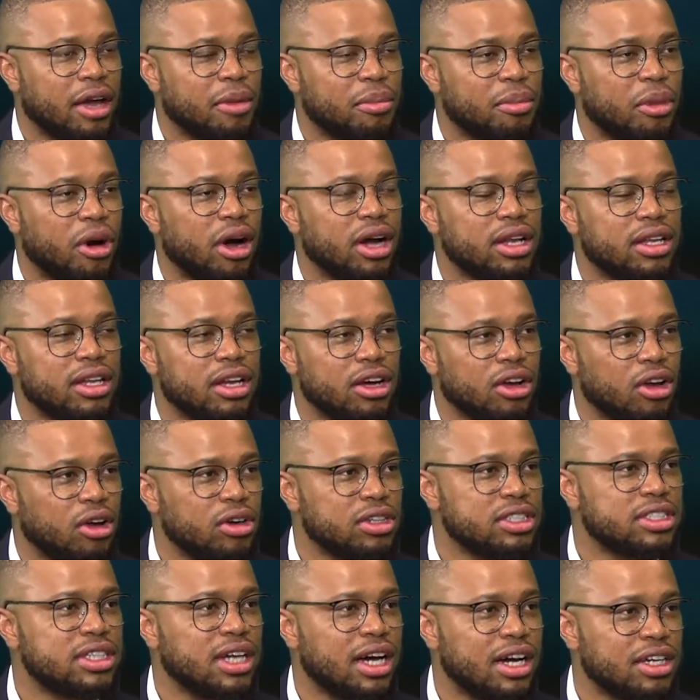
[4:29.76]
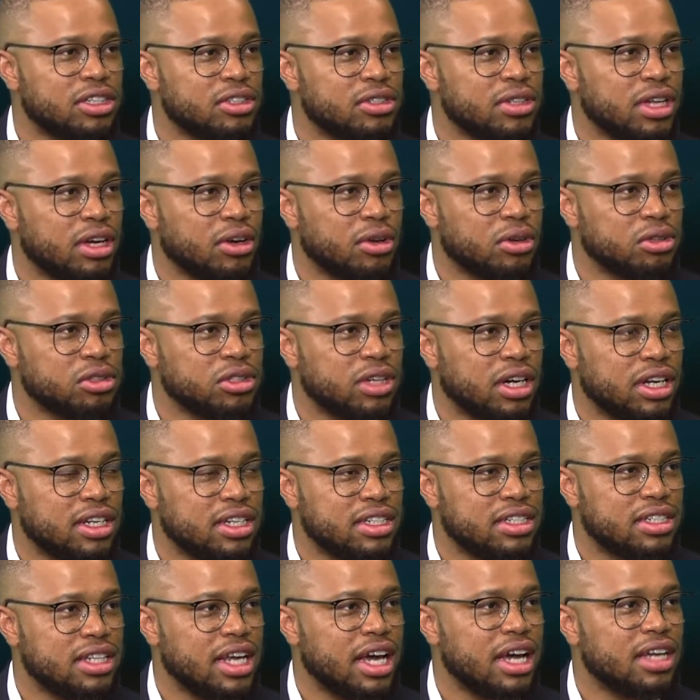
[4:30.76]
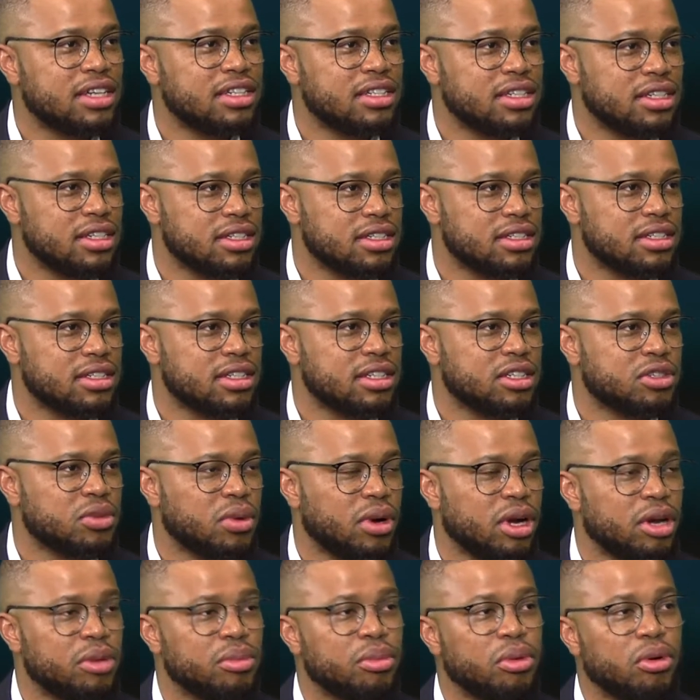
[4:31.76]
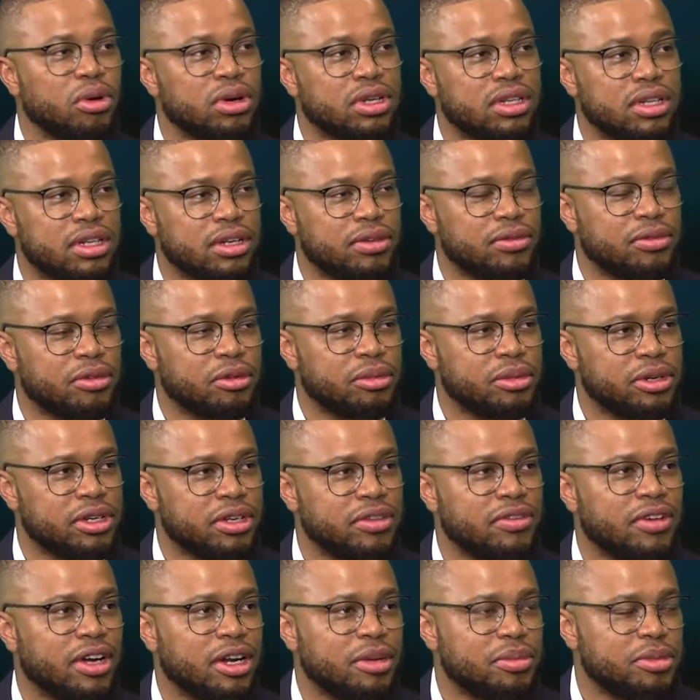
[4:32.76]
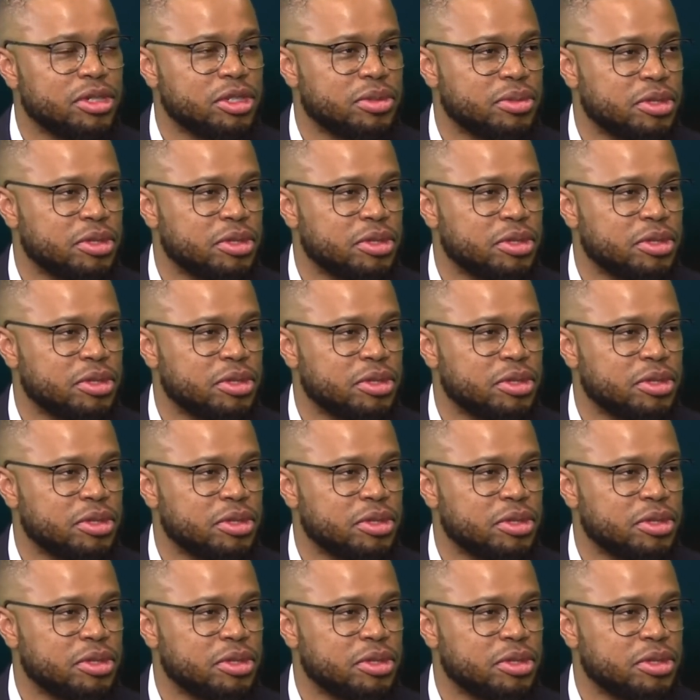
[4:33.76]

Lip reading: partner alongside you that also understands this is quite important, and from a developer's